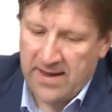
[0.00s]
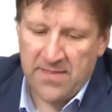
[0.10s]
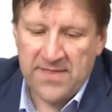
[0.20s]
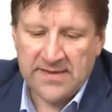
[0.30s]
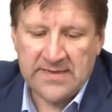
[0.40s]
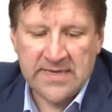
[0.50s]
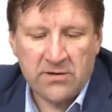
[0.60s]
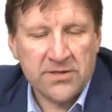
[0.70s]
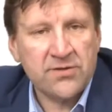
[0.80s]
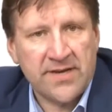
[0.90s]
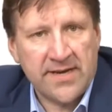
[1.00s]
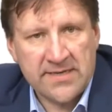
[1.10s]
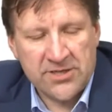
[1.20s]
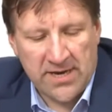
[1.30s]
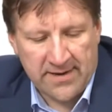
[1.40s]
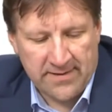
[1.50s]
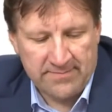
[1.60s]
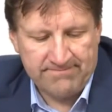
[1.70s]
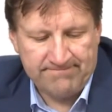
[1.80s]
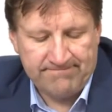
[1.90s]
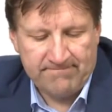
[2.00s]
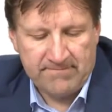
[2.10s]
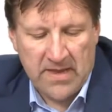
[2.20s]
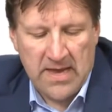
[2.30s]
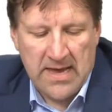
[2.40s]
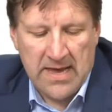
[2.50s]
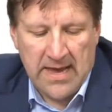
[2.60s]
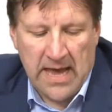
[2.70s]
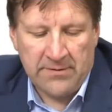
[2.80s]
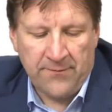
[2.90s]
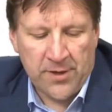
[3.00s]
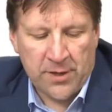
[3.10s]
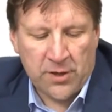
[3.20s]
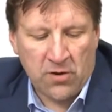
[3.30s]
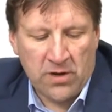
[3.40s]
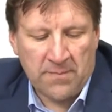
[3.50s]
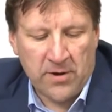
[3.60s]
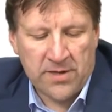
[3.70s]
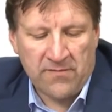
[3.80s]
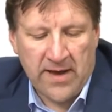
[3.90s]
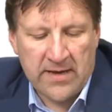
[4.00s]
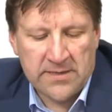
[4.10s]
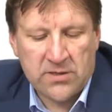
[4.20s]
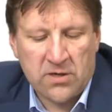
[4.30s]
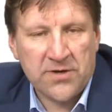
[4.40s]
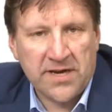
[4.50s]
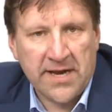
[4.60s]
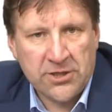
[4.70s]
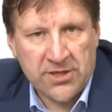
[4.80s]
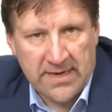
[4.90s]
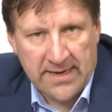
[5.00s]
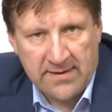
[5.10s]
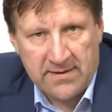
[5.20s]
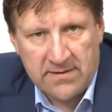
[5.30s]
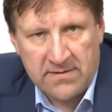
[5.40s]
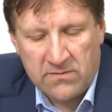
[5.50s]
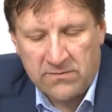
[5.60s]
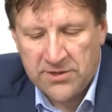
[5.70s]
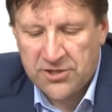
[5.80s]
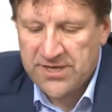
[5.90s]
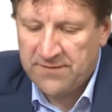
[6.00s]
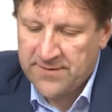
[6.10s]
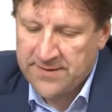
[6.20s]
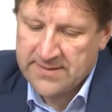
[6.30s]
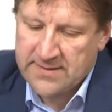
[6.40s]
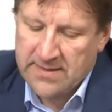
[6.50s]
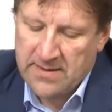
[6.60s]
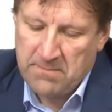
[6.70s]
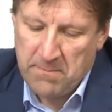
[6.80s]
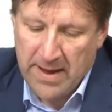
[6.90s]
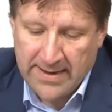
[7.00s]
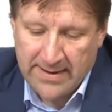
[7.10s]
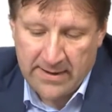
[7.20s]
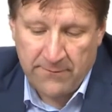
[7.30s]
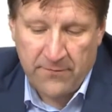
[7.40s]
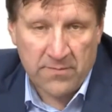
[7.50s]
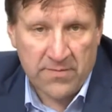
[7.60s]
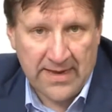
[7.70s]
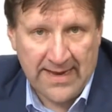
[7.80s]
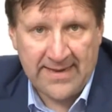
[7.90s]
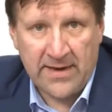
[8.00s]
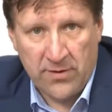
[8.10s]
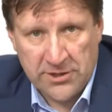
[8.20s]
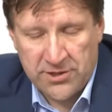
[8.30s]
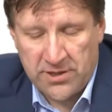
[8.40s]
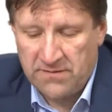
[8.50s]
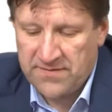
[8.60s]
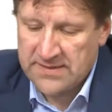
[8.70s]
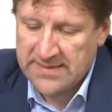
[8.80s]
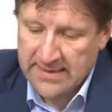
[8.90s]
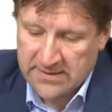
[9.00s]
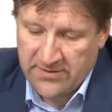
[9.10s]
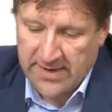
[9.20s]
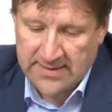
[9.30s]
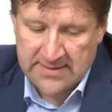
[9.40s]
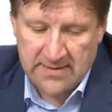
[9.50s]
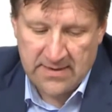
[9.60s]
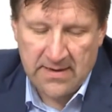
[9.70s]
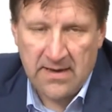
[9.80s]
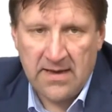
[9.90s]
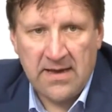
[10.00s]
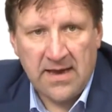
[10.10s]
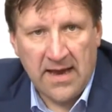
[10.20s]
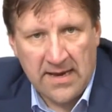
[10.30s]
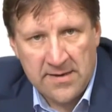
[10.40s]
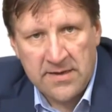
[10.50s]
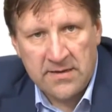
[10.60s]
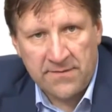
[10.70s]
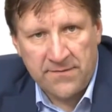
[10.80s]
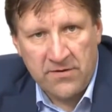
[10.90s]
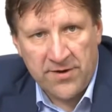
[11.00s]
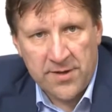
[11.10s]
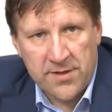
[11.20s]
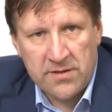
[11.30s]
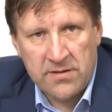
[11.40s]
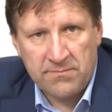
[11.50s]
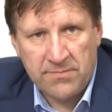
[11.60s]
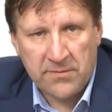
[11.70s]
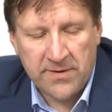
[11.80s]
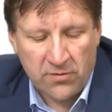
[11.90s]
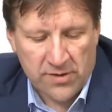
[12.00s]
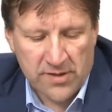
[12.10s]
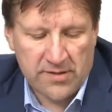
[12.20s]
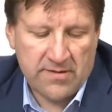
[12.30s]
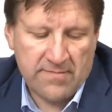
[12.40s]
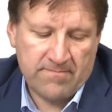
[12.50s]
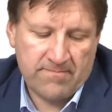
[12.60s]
And this is our today's agenda. I will first talk about the wireless communication link, which suffers mainly from the attenuation of the signal strength and the interference between users.